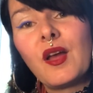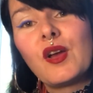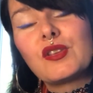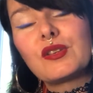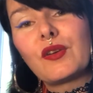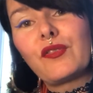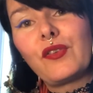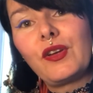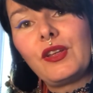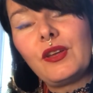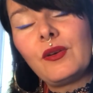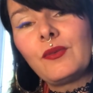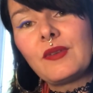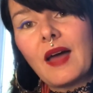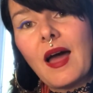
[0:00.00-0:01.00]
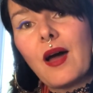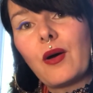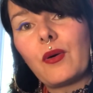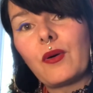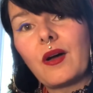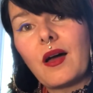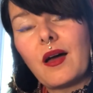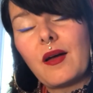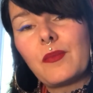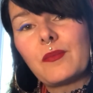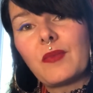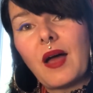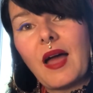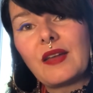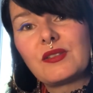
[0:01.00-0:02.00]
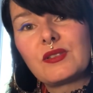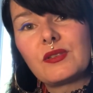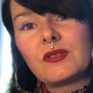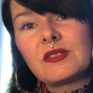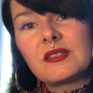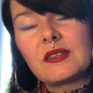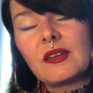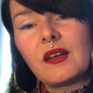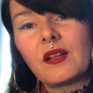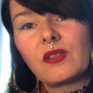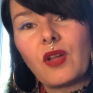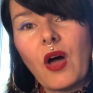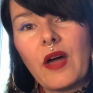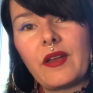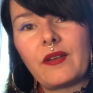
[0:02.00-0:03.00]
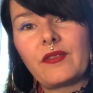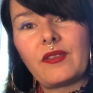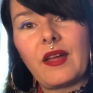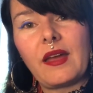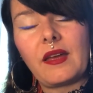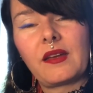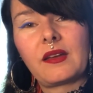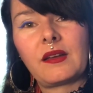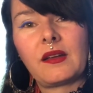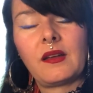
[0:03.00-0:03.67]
So for you now, I do see a lot of like,